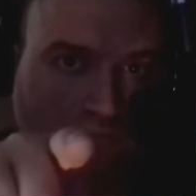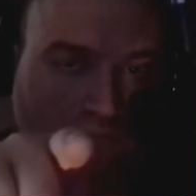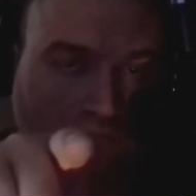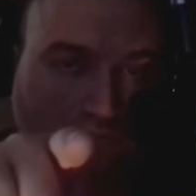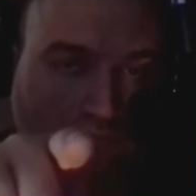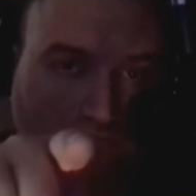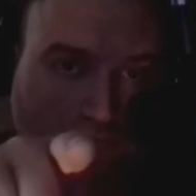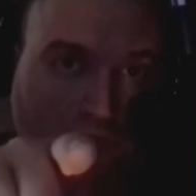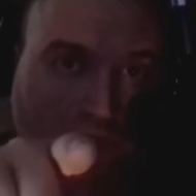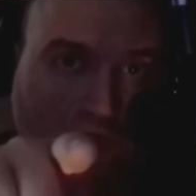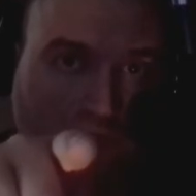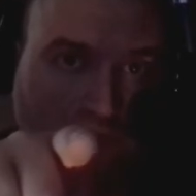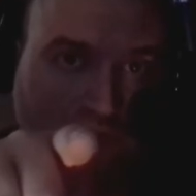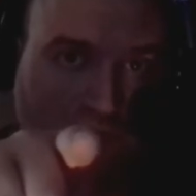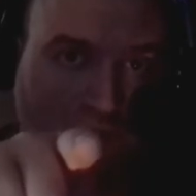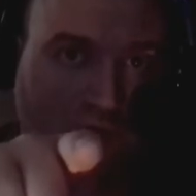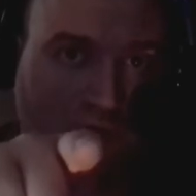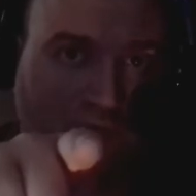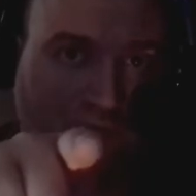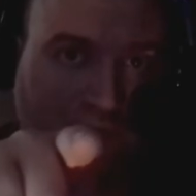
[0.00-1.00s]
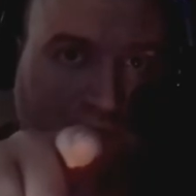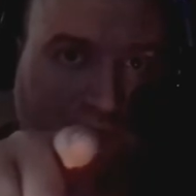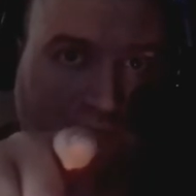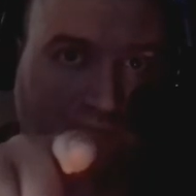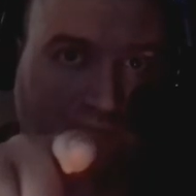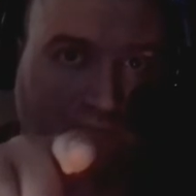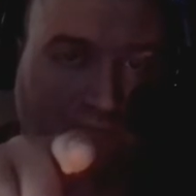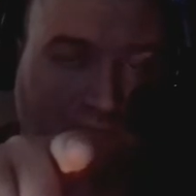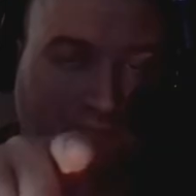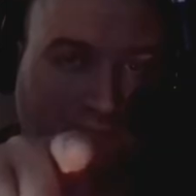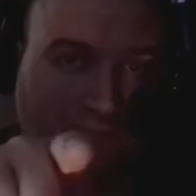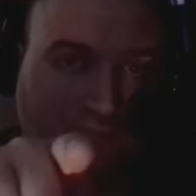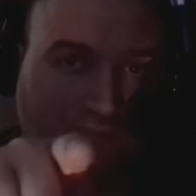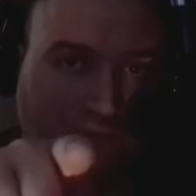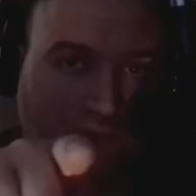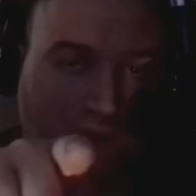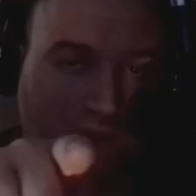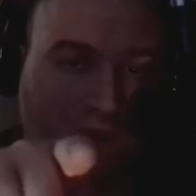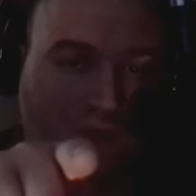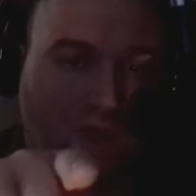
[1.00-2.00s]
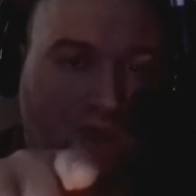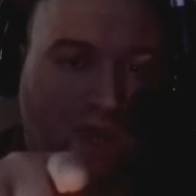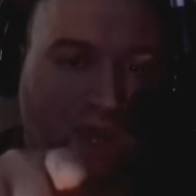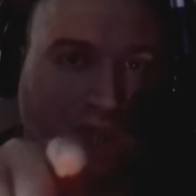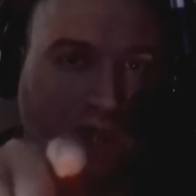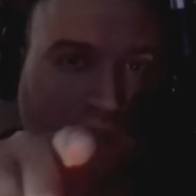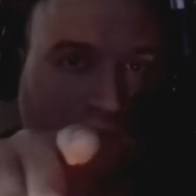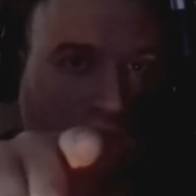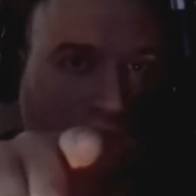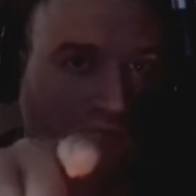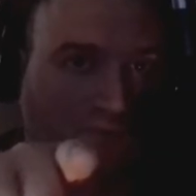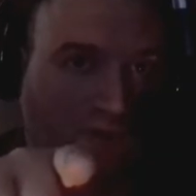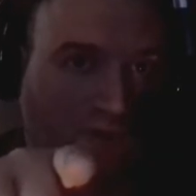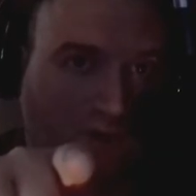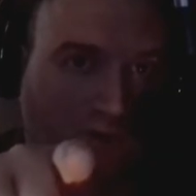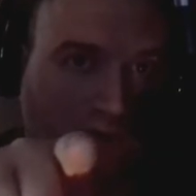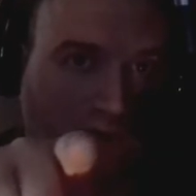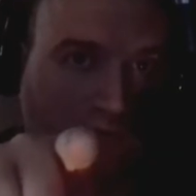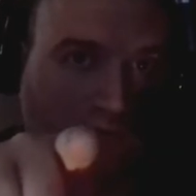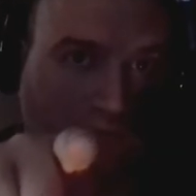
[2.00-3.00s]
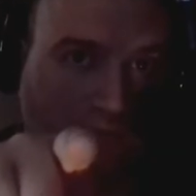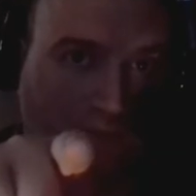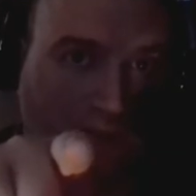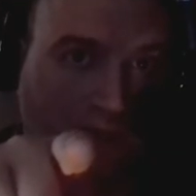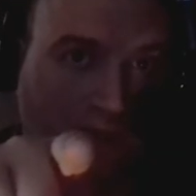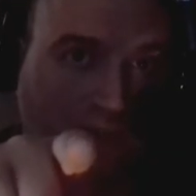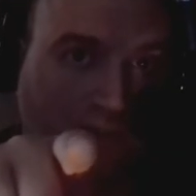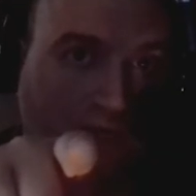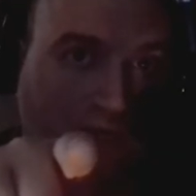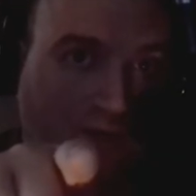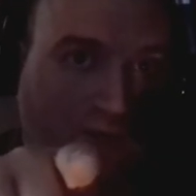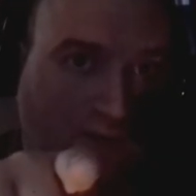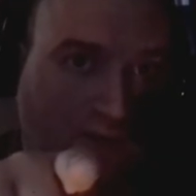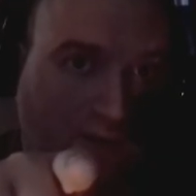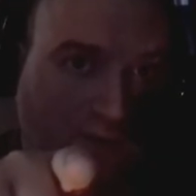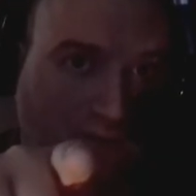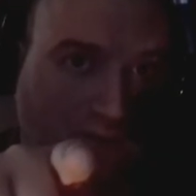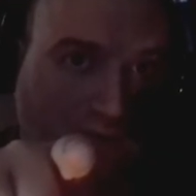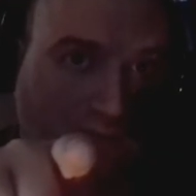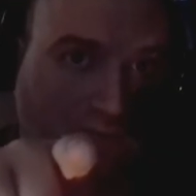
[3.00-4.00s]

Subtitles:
Microsoft. And don't think I'll ever back down either.